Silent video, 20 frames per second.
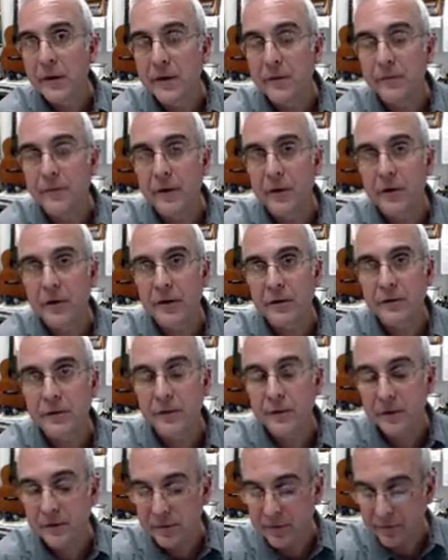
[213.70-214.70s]
in various
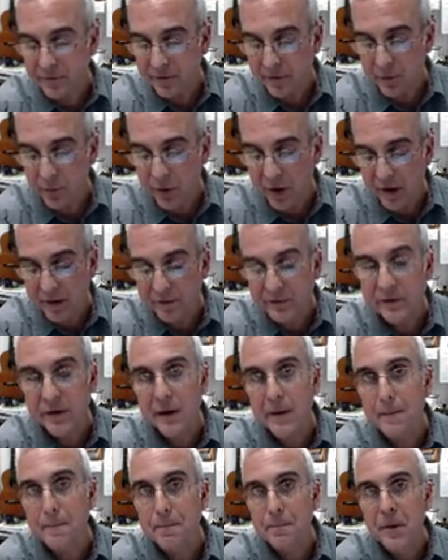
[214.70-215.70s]
divisions of the
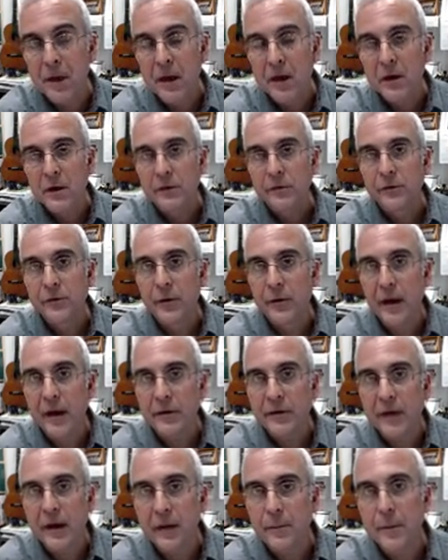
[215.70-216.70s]
brainstem. So that
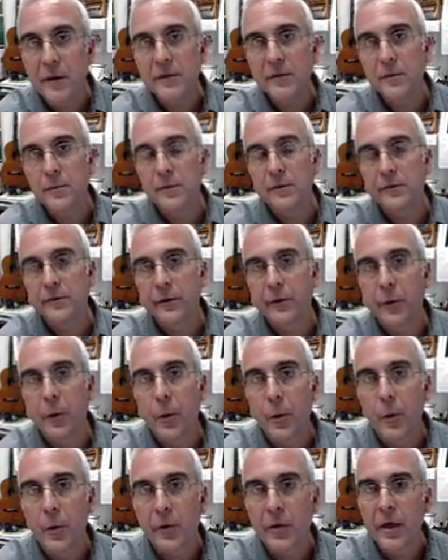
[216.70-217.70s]
tegmentum is the
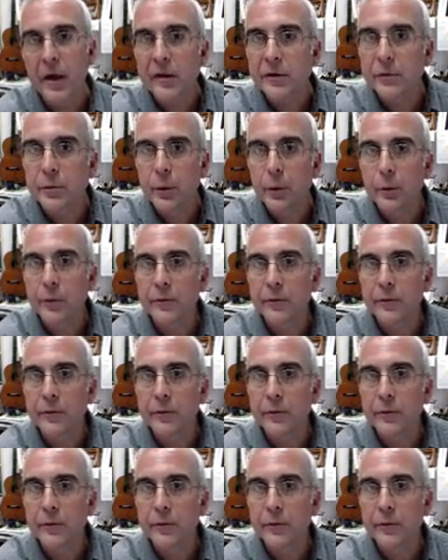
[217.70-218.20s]
core. That's where we